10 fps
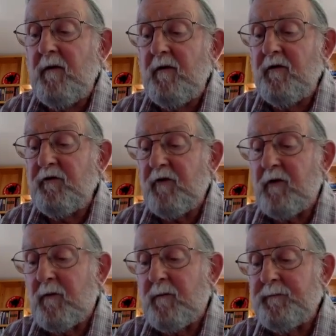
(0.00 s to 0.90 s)

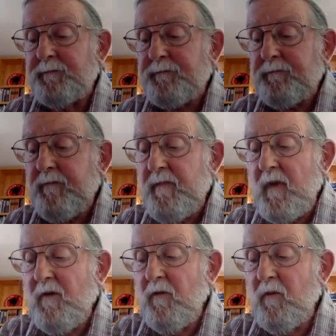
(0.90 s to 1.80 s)
So
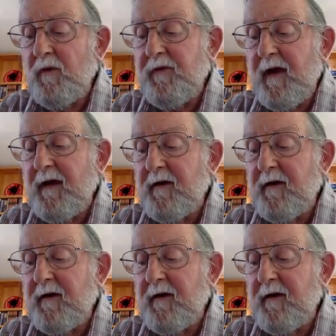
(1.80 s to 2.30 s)
with that